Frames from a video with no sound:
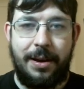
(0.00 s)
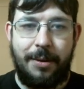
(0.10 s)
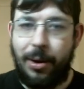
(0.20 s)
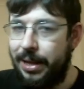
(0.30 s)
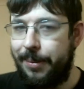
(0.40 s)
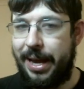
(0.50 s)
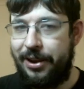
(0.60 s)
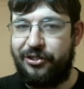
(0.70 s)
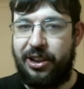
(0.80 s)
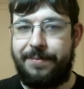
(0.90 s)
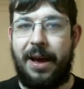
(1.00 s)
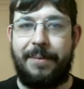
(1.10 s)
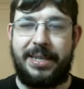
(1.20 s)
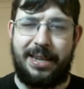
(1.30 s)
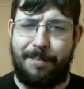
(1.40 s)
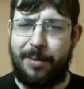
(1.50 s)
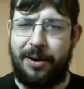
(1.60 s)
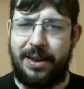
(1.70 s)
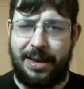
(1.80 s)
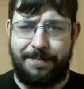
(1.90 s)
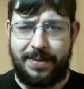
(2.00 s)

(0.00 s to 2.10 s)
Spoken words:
Well, now we're getting g5 with tempo. I think